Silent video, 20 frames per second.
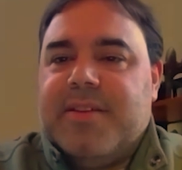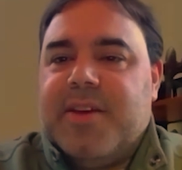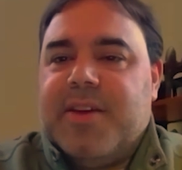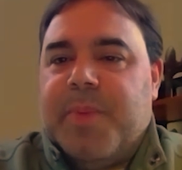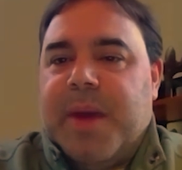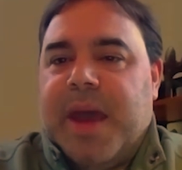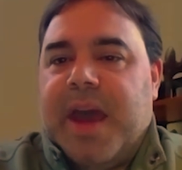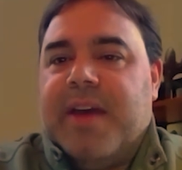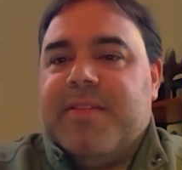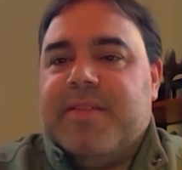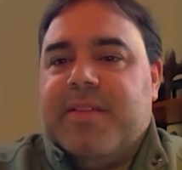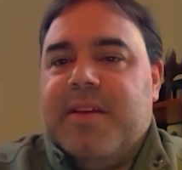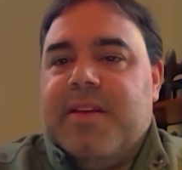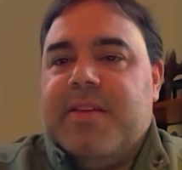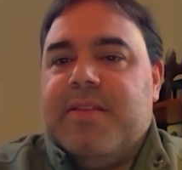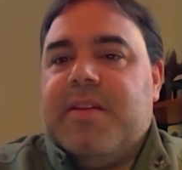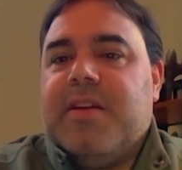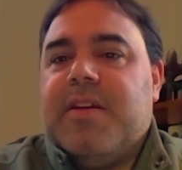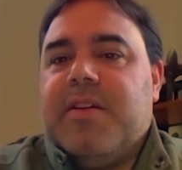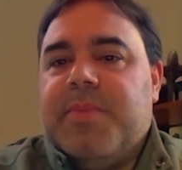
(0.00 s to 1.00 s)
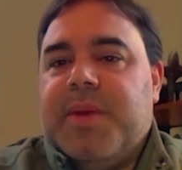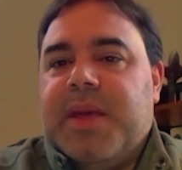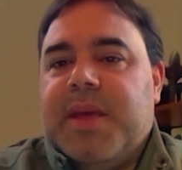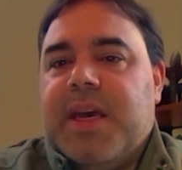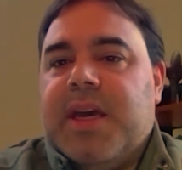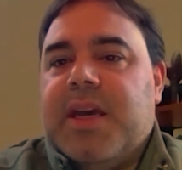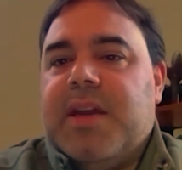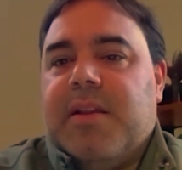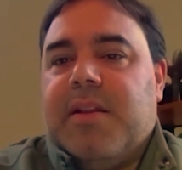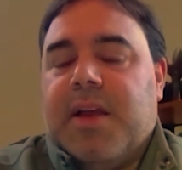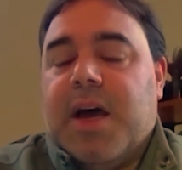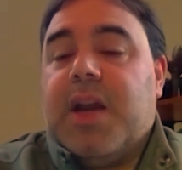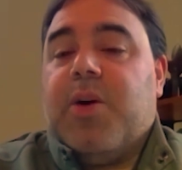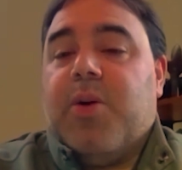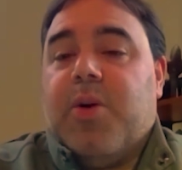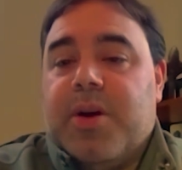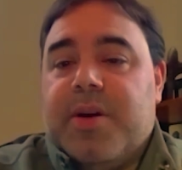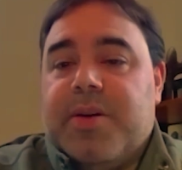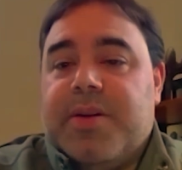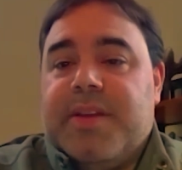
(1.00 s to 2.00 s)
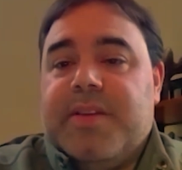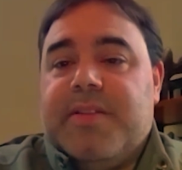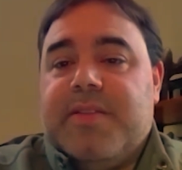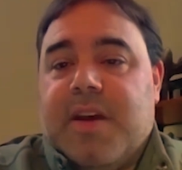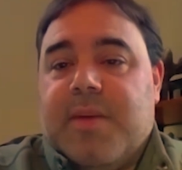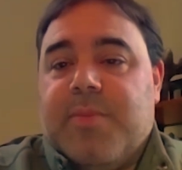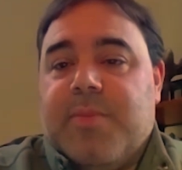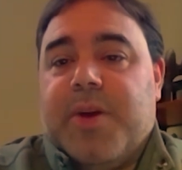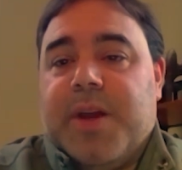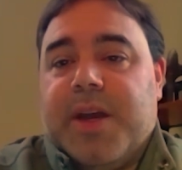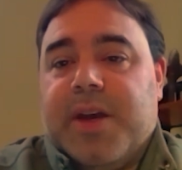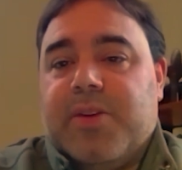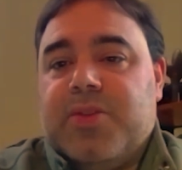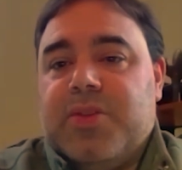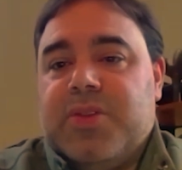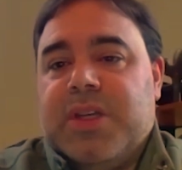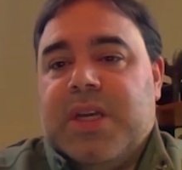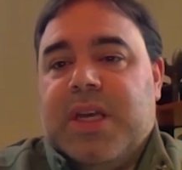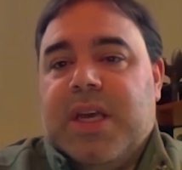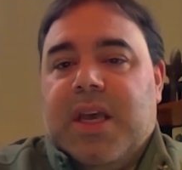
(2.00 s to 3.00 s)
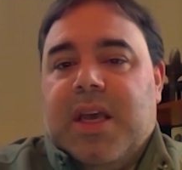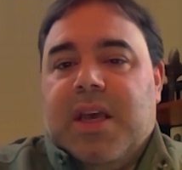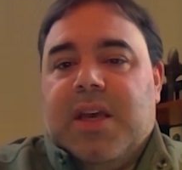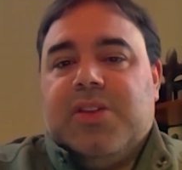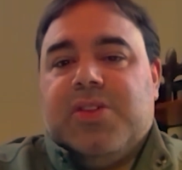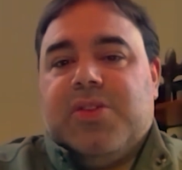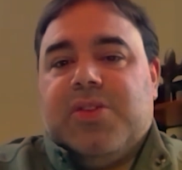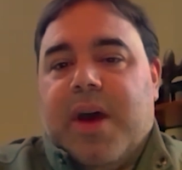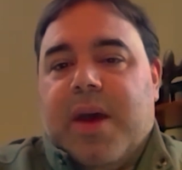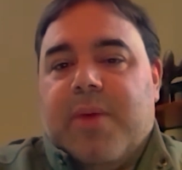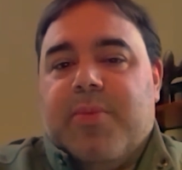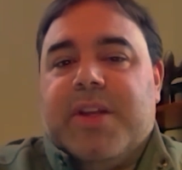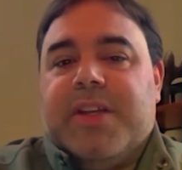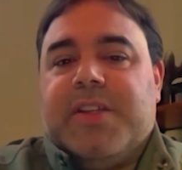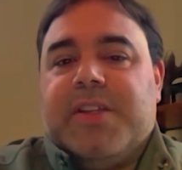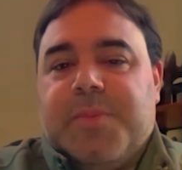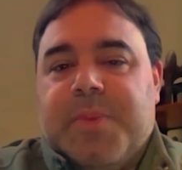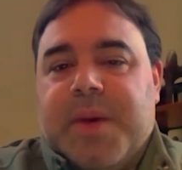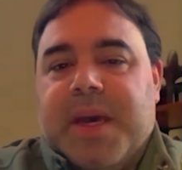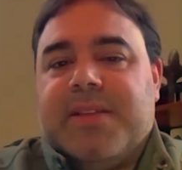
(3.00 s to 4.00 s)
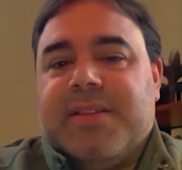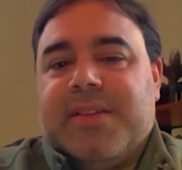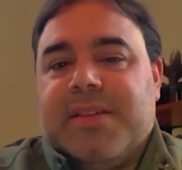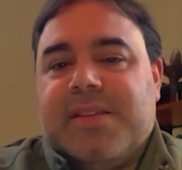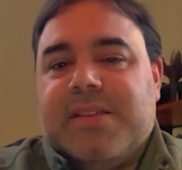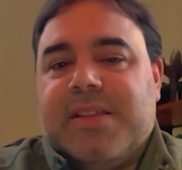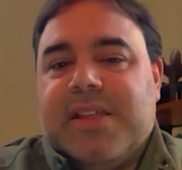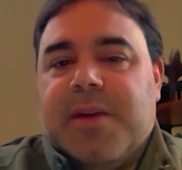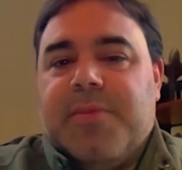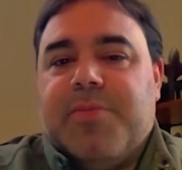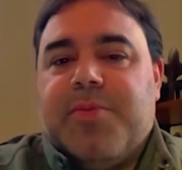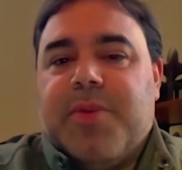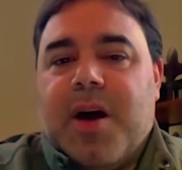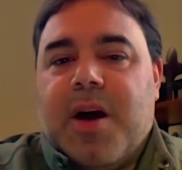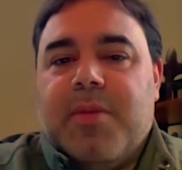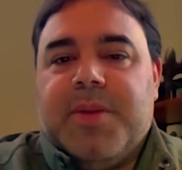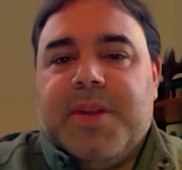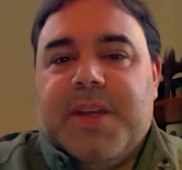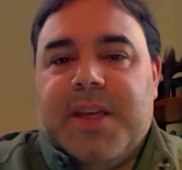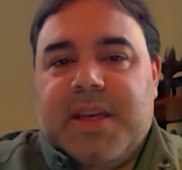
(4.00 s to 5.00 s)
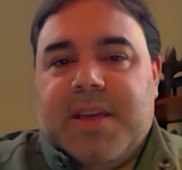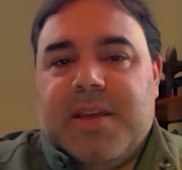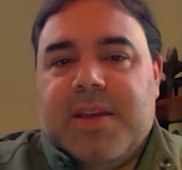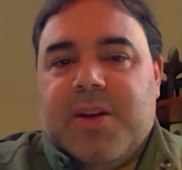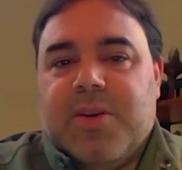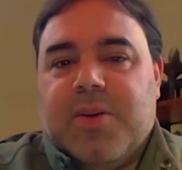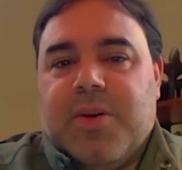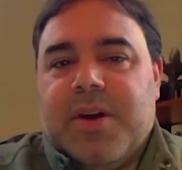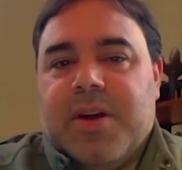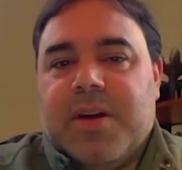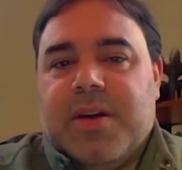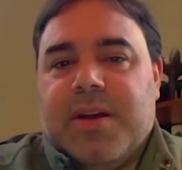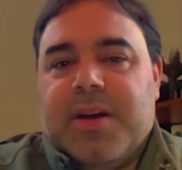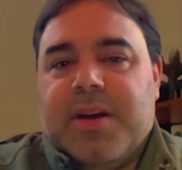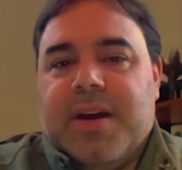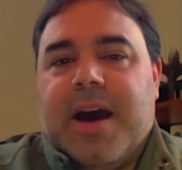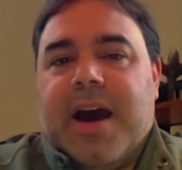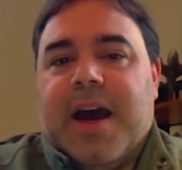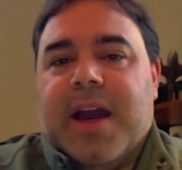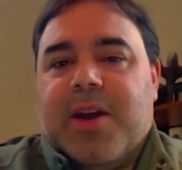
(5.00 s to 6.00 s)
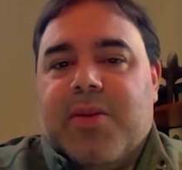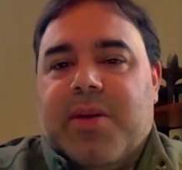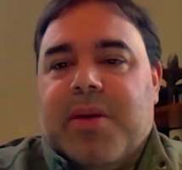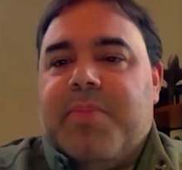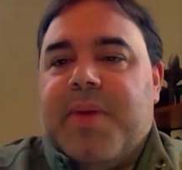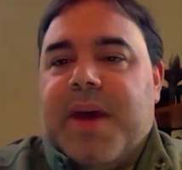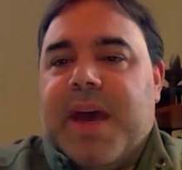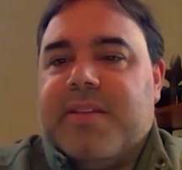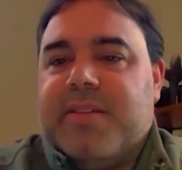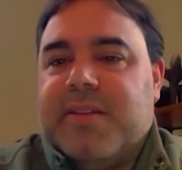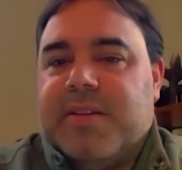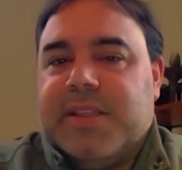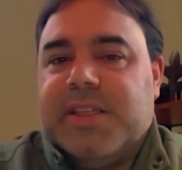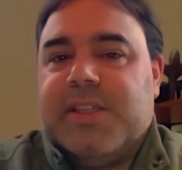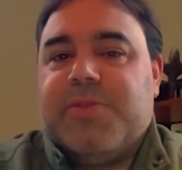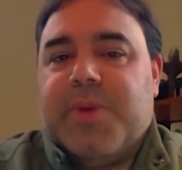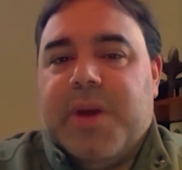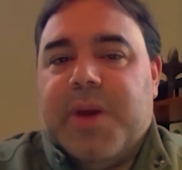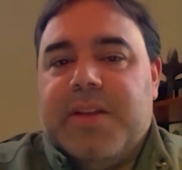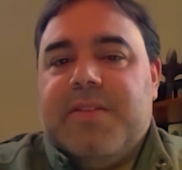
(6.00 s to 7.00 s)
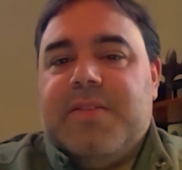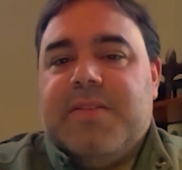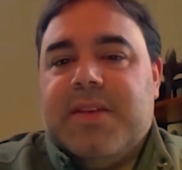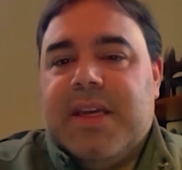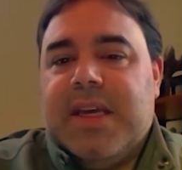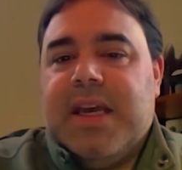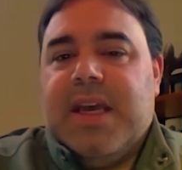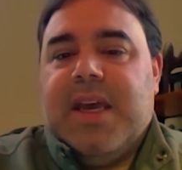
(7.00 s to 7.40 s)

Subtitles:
capacity is going to be hit a lot harder this time around. So I would expect to see probably a higher impact on lease rates.